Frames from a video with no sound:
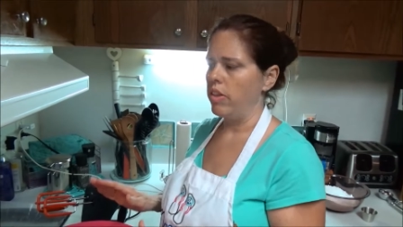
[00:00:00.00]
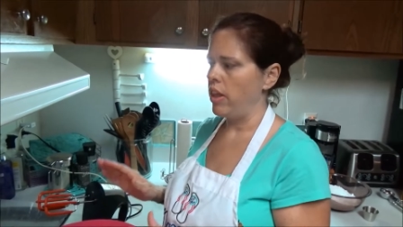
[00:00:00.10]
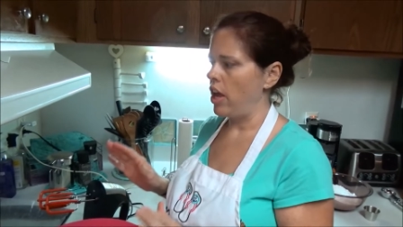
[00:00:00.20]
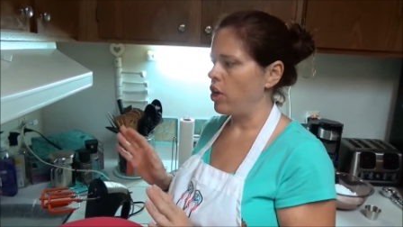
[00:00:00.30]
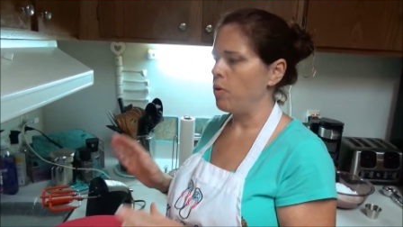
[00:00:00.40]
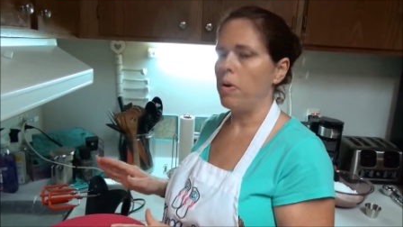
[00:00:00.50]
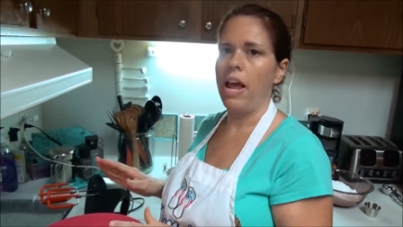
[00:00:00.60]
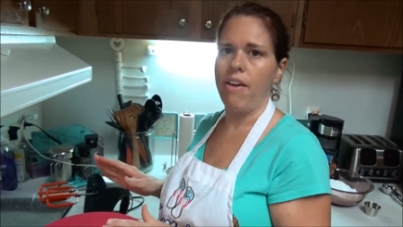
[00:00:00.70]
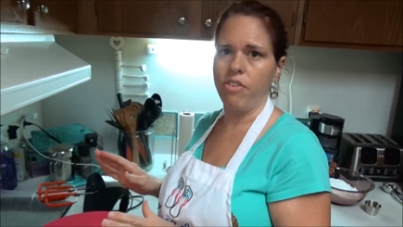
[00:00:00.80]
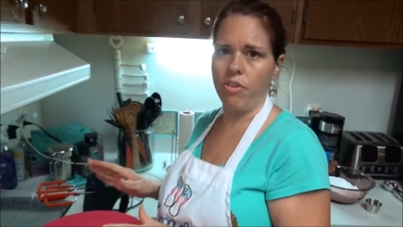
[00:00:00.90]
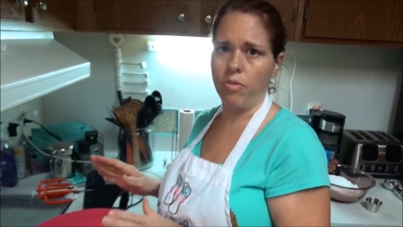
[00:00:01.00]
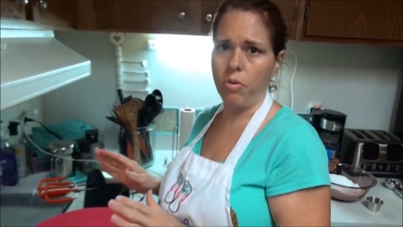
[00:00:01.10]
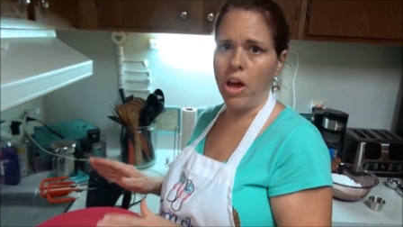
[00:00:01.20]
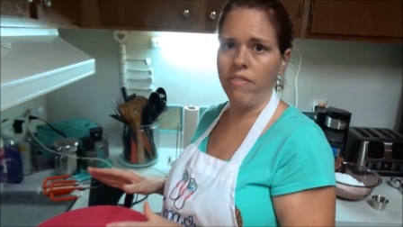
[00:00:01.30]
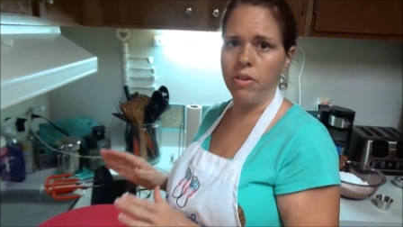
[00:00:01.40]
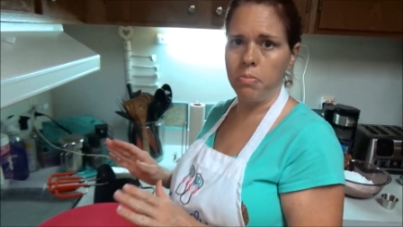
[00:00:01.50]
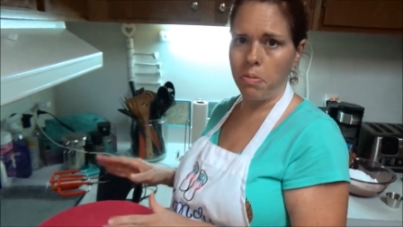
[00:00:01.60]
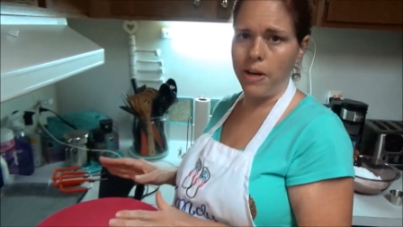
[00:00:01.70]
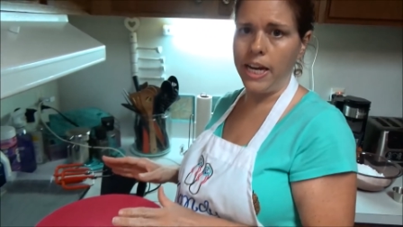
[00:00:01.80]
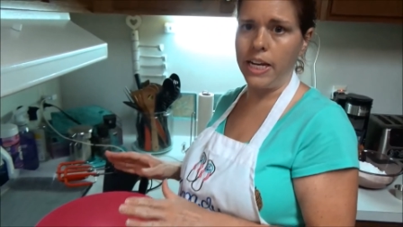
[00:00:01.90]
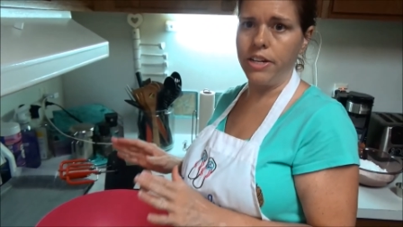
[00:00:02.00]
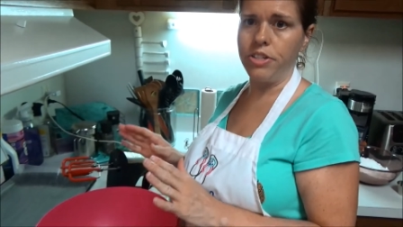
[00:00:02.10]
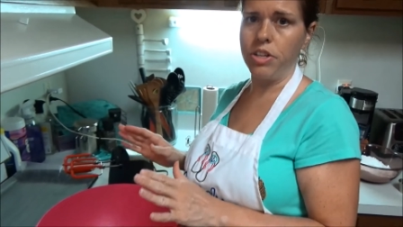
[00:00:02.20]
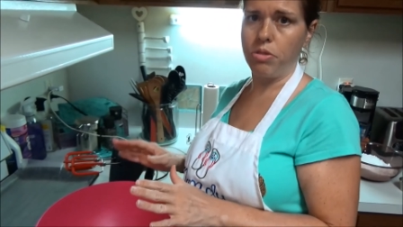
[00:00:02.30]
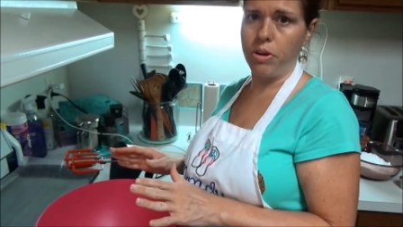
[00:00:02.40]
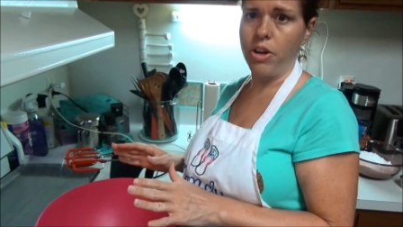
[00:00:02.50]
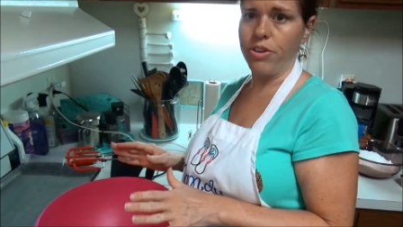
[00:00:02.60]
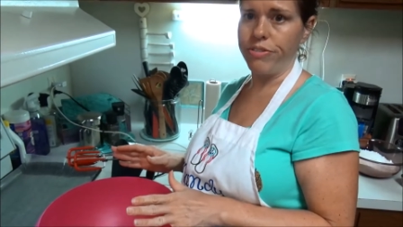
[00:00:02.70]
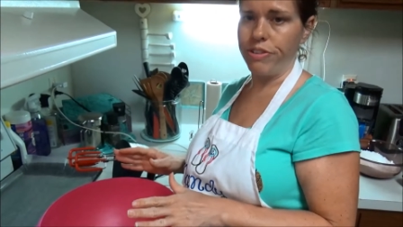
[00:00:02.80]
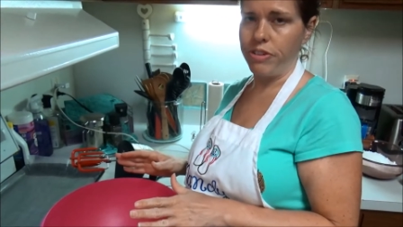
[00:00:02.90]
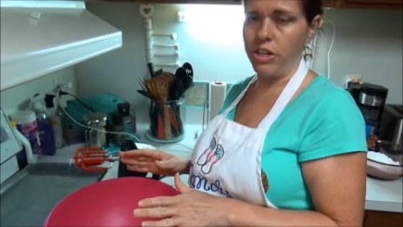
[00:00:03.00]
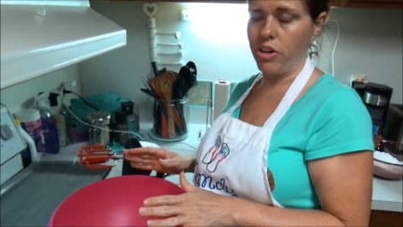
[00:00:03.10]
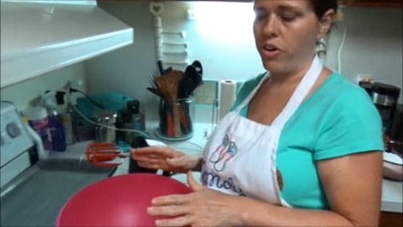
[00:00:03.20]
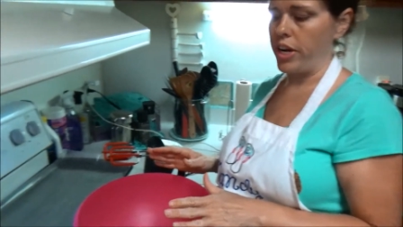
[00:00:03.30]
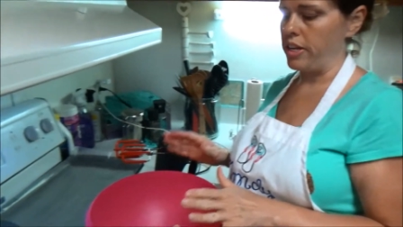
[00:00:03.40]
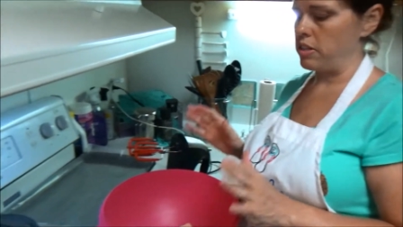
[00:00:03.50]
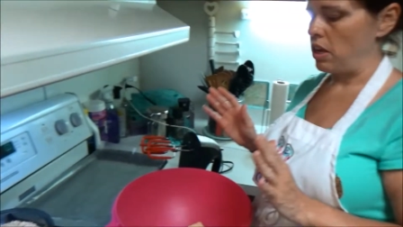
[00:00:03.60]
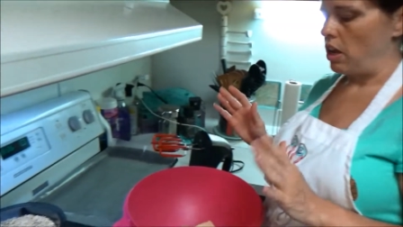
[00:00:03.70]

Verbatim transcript: that you want to have your oven preheated to 350 degrees.